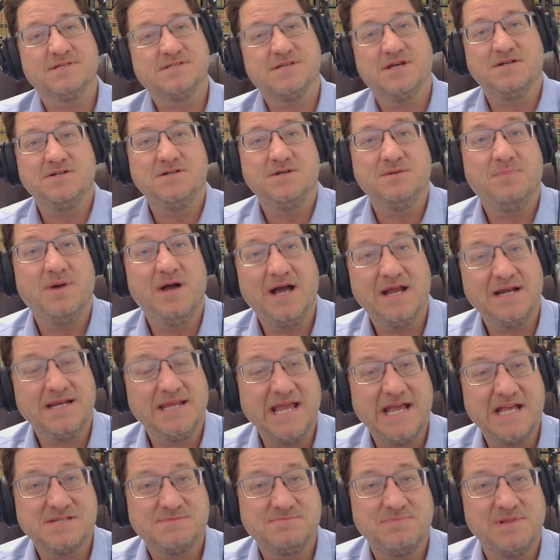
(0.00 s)
on your
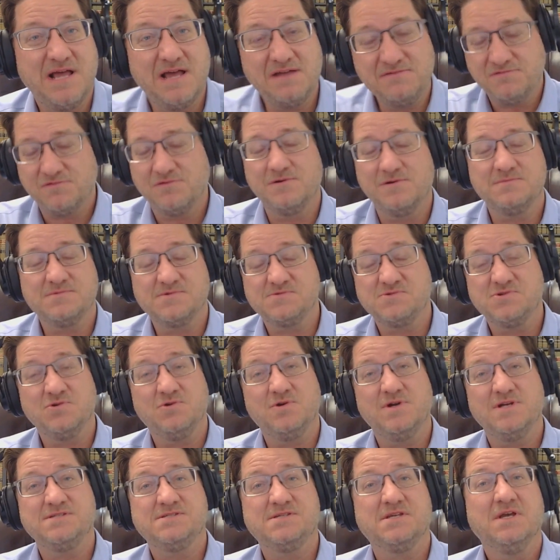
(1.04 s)
podcast platforms of
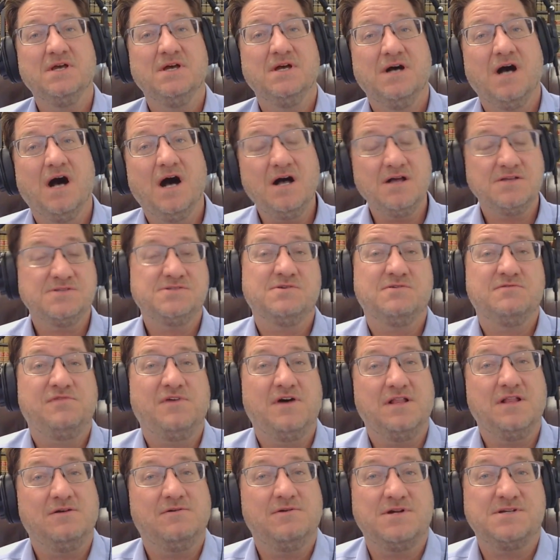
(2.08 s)
choice. Also
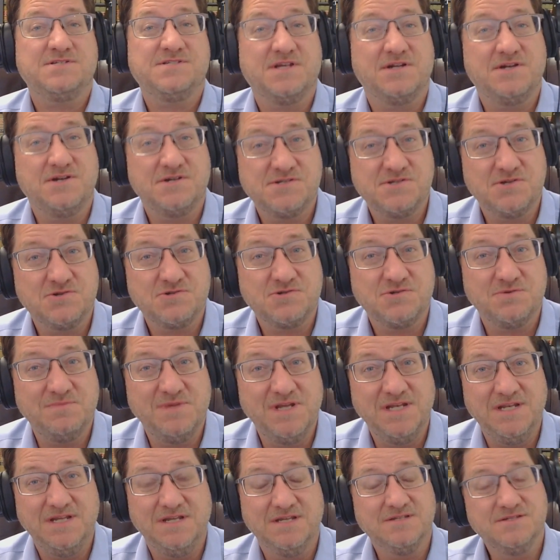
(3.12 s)
follow us on our social
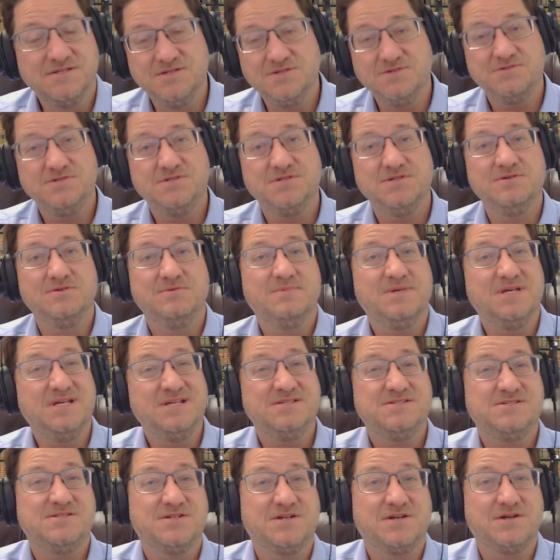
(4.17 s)
medias, YouTube,
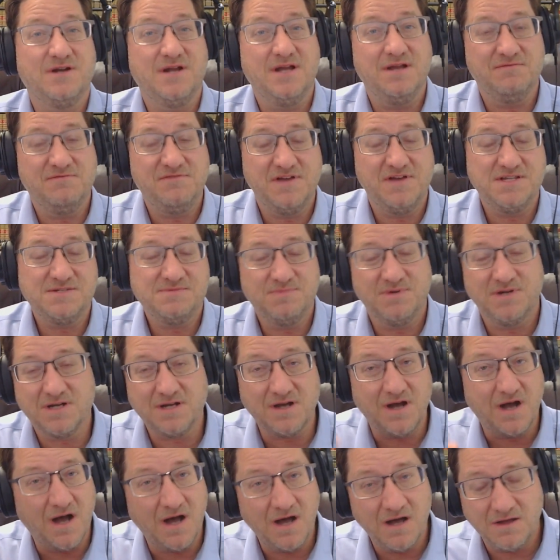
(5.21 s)
Instagram,
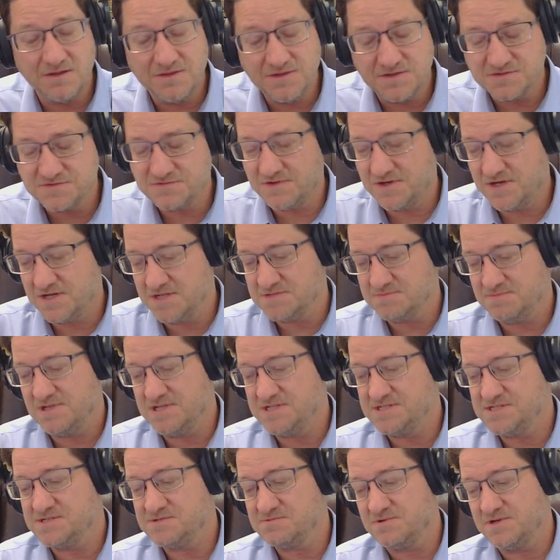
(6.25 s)
Facebook, all those various
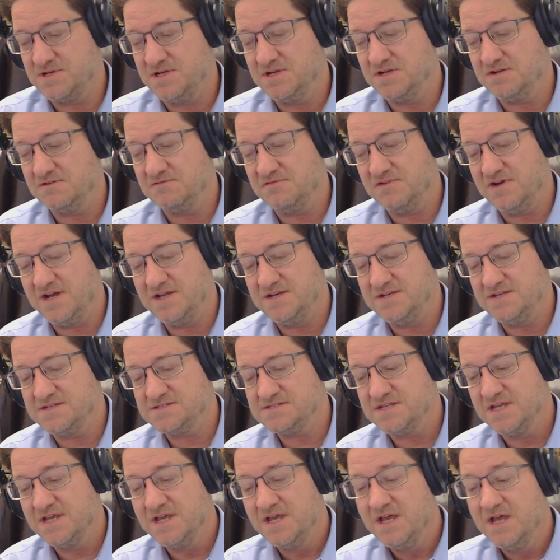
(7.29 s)
places where you can find
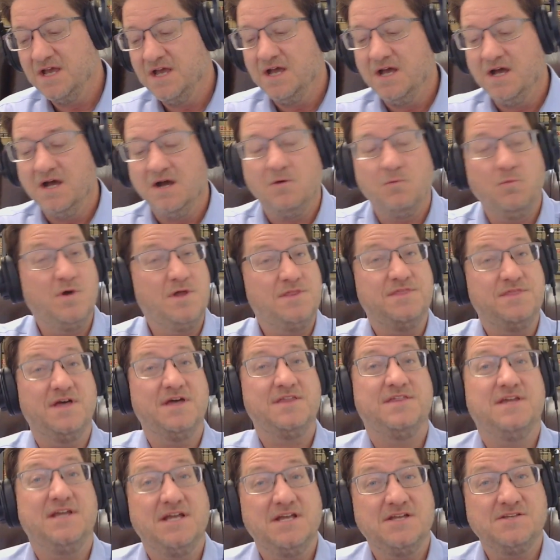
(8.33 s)
us. With
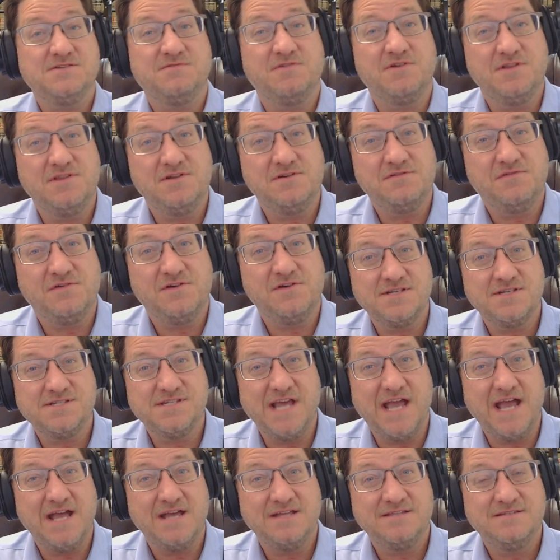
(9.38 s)
nothing else further for
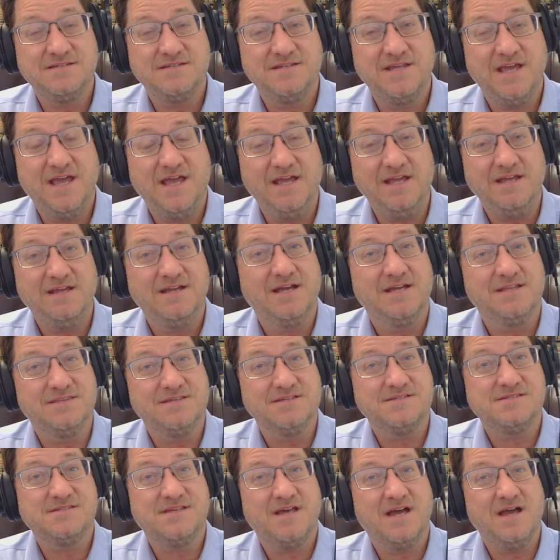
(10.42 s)
to add today, at
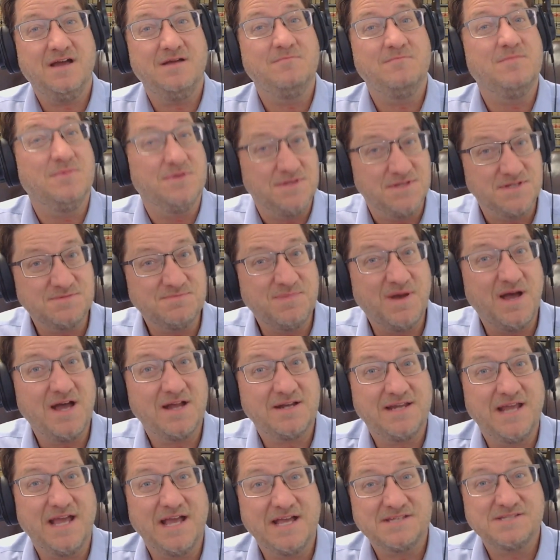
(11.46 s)
this time, this
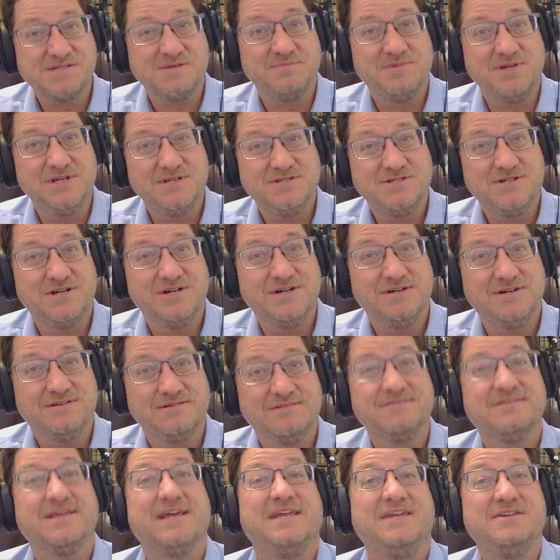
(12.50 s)
podcast will be adjourned.
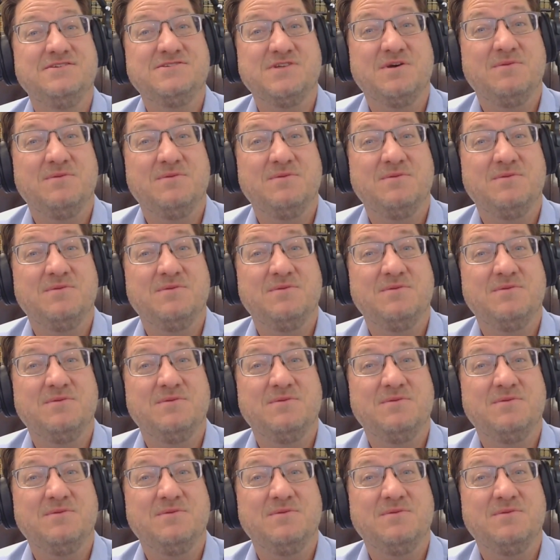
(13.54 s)
Thank you so